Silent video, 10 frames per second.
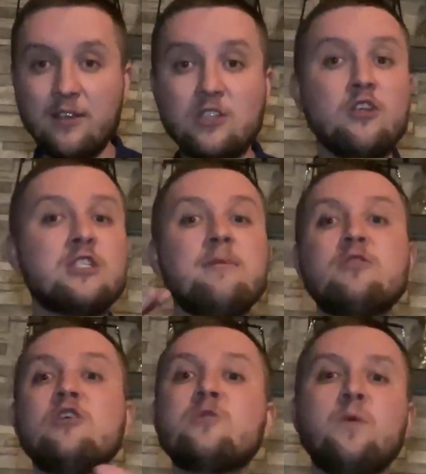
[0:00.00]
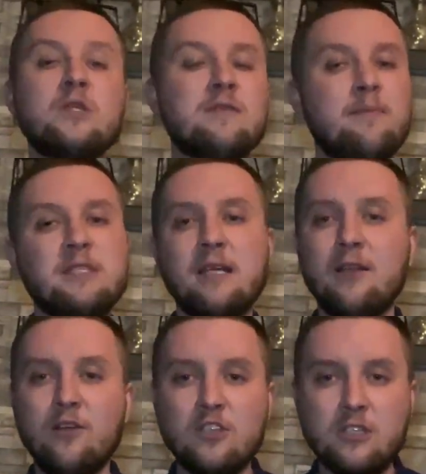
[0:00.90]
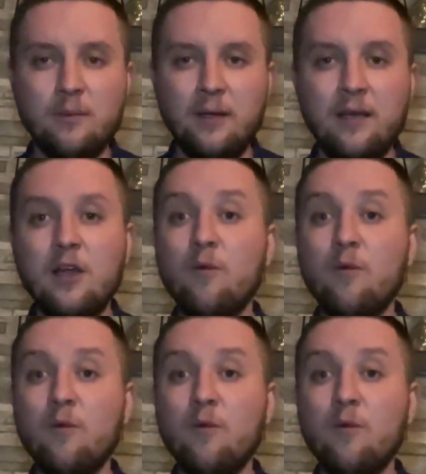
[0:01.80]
touching them touch points of that particular customer,